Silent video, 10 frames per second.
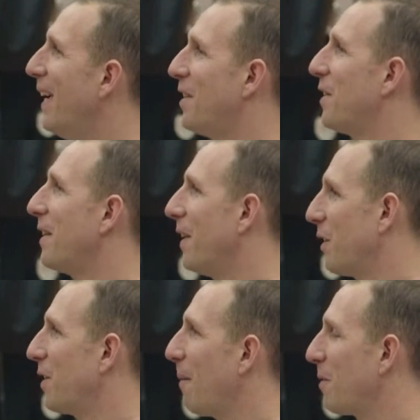I
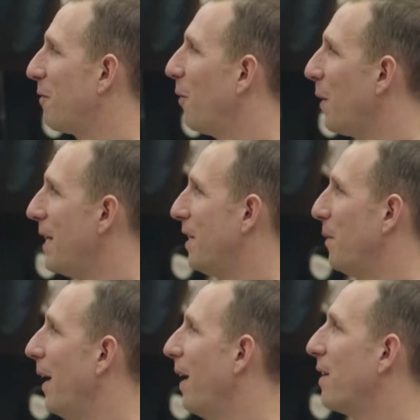just happen to fall
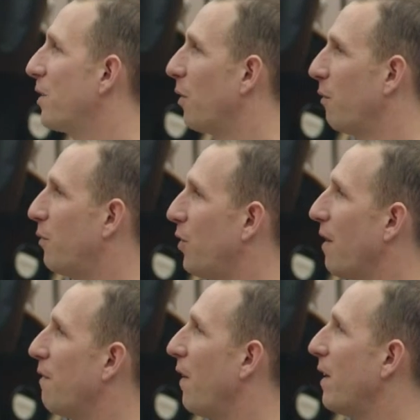into it and sort of
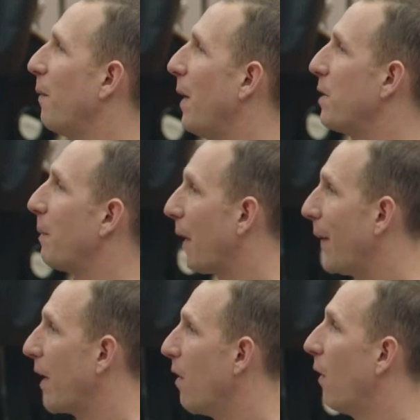trying to find our way as we're
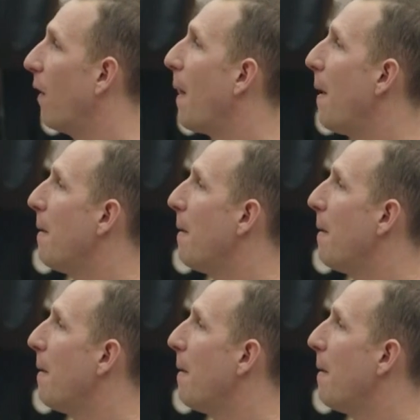going along.